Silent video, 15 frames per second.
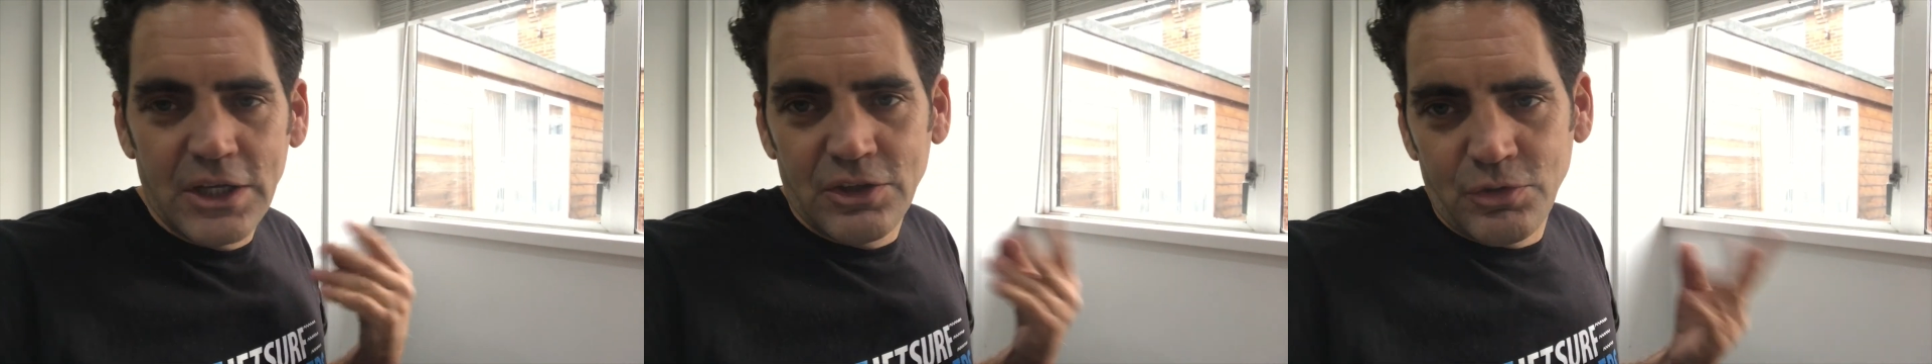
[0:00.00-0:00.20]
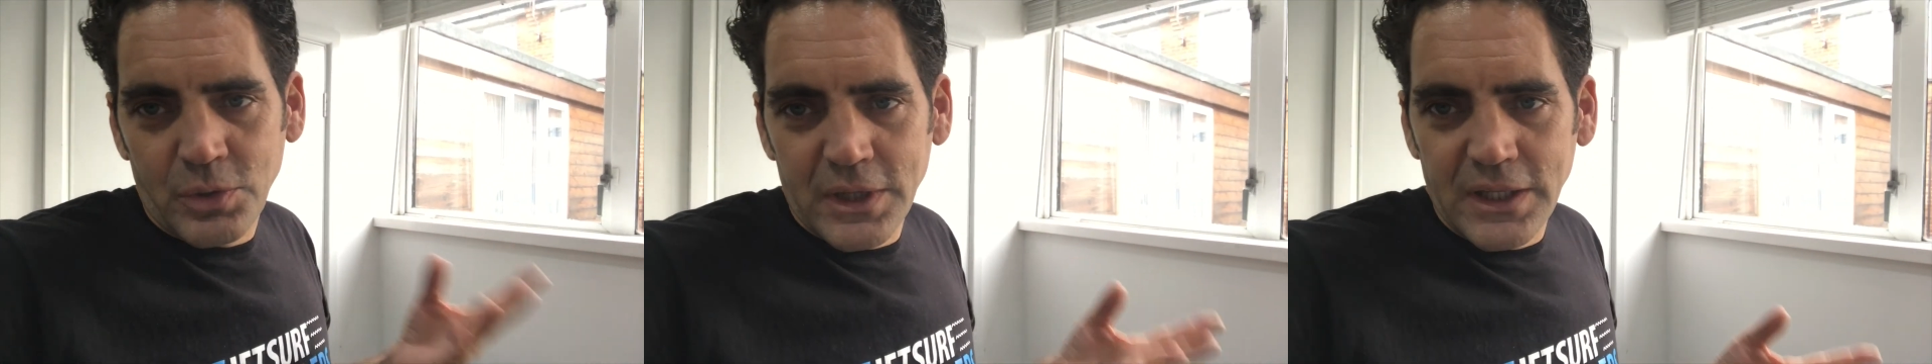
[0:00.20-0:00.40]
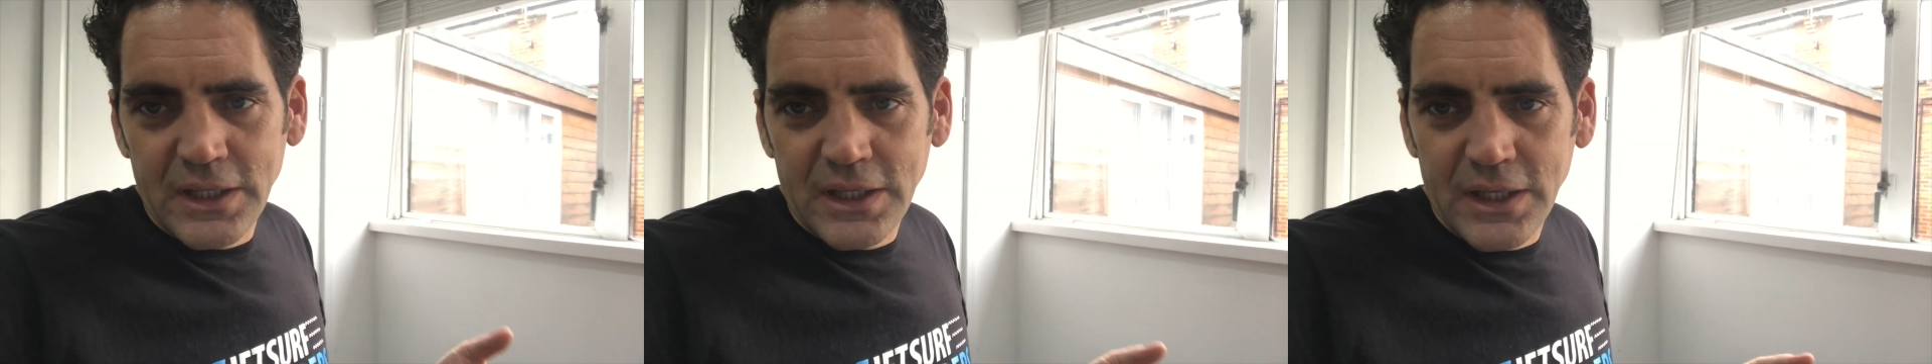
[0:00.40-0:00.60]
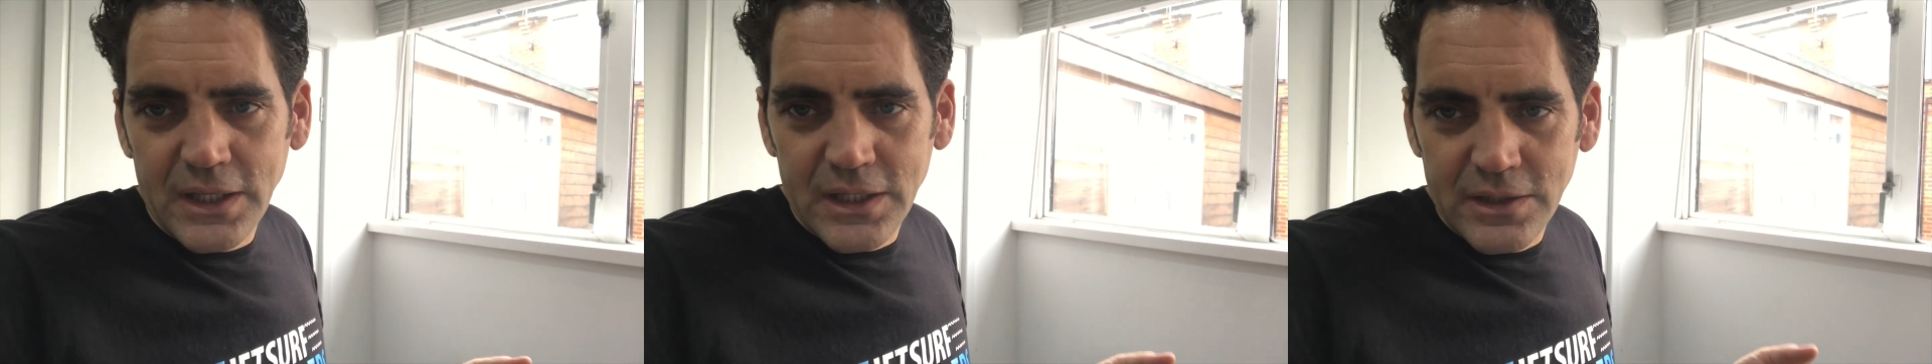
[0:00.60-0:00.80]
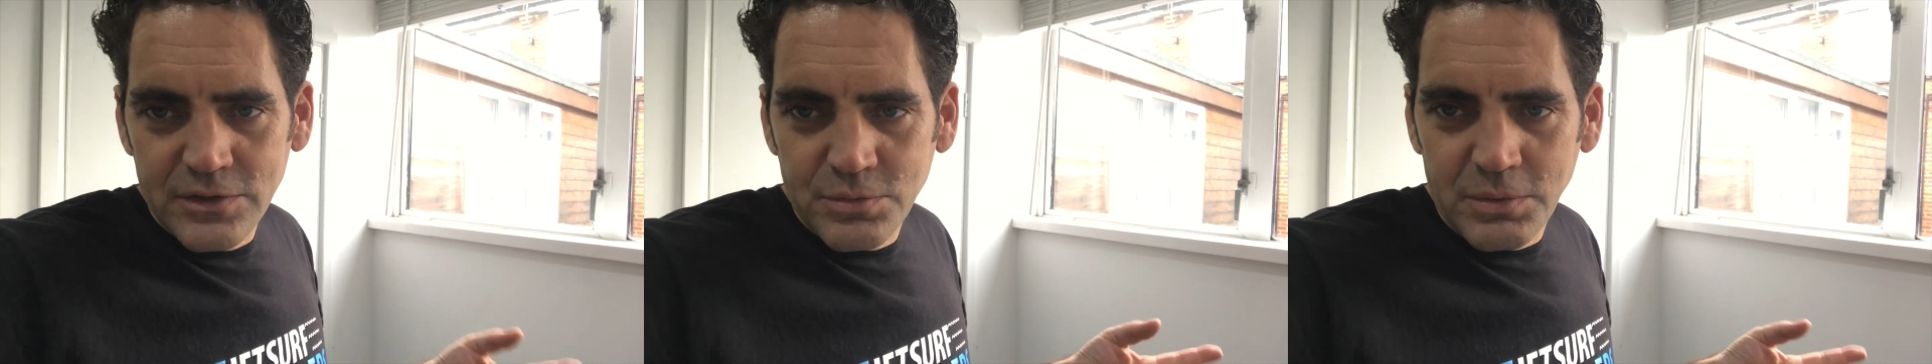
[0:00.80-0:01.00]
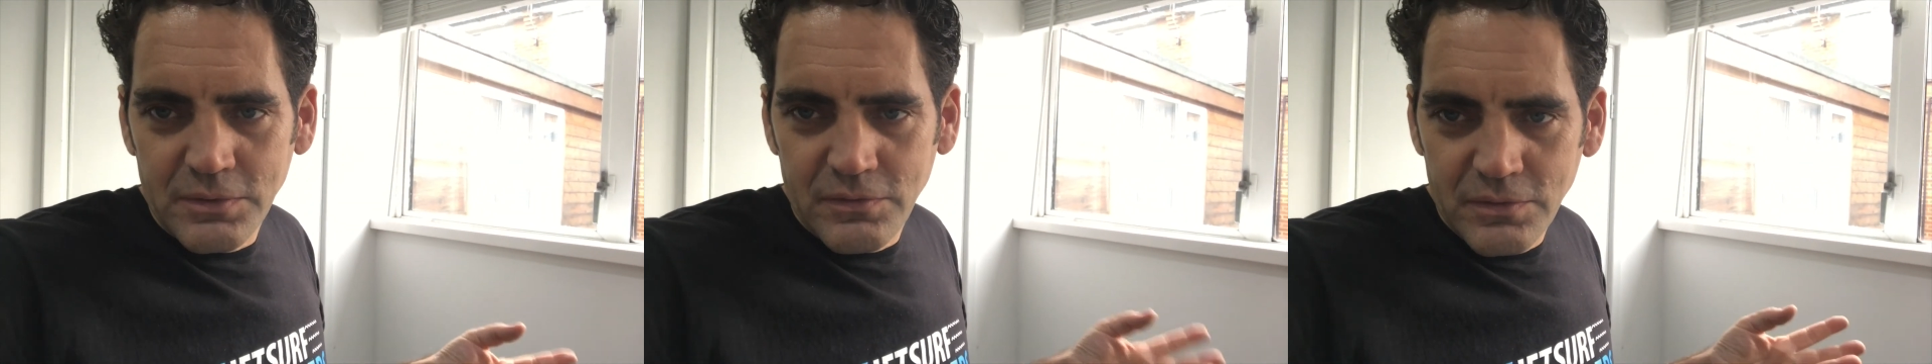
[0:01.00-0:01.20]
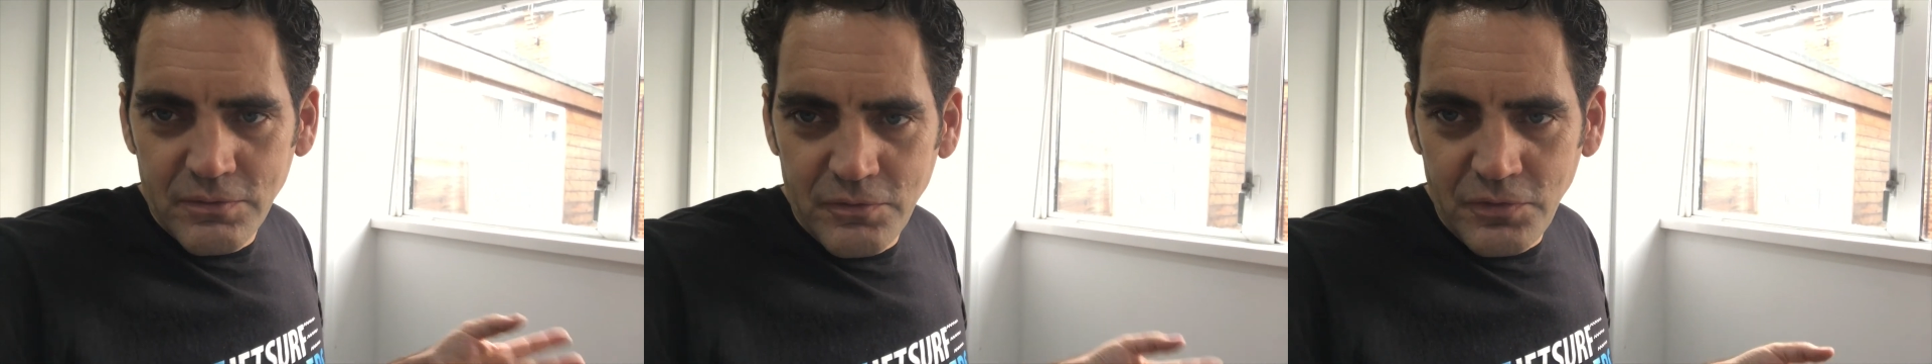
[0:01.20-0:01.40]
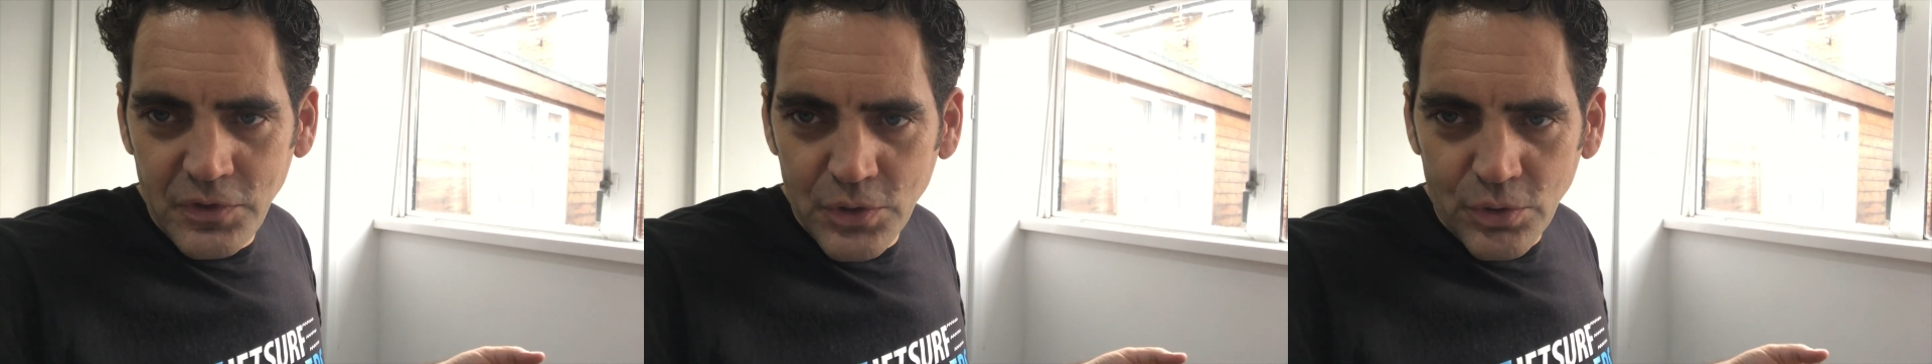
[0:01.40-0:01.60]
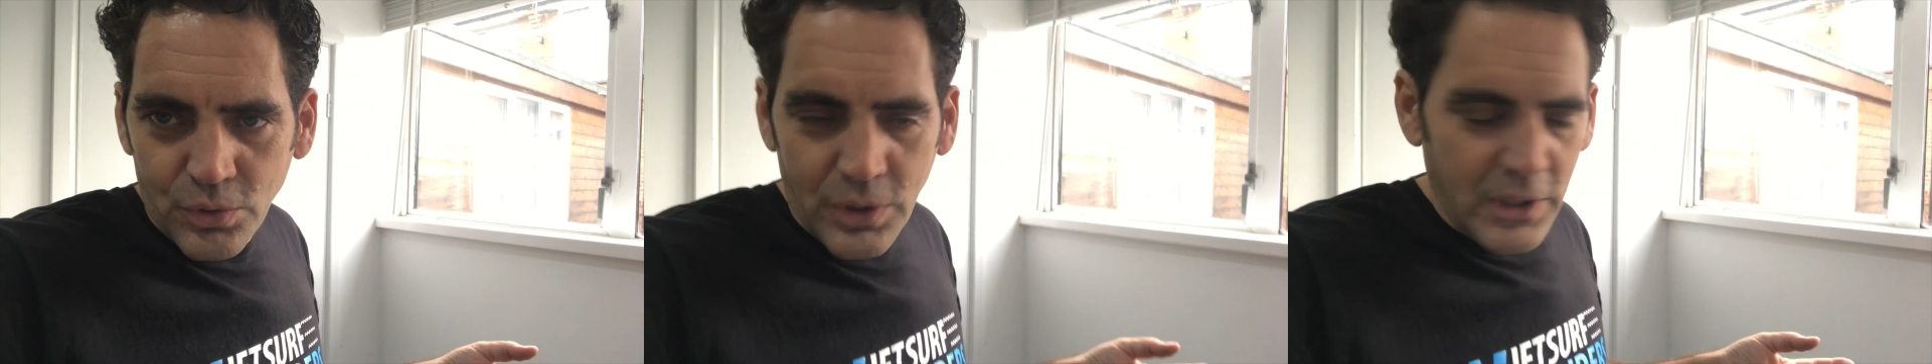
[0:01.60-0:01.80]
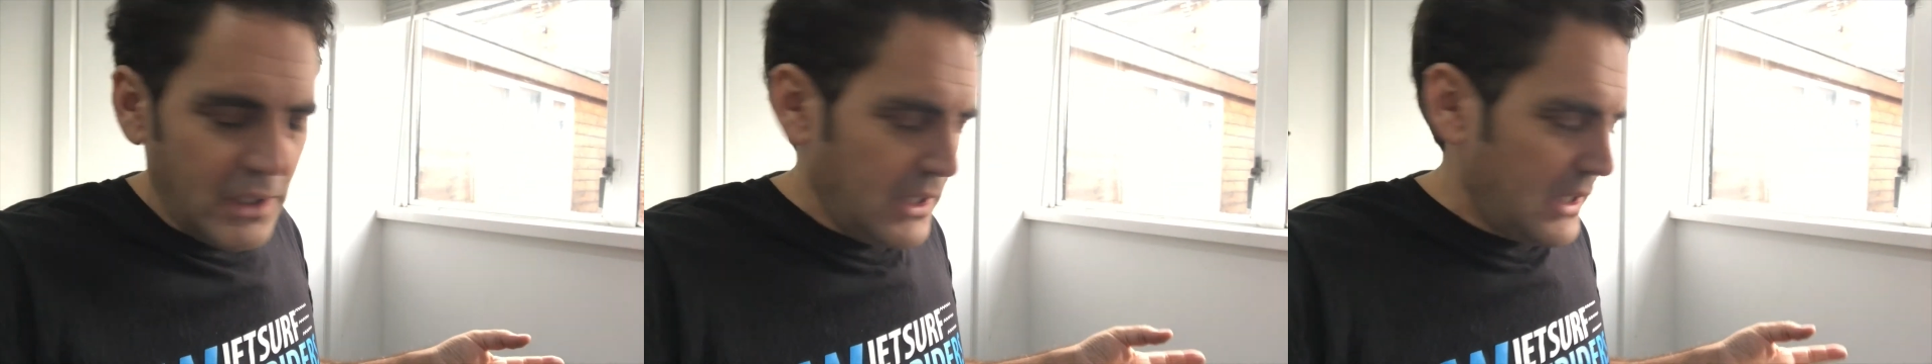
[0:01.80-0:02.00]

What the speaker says: 20 kilos with fuel.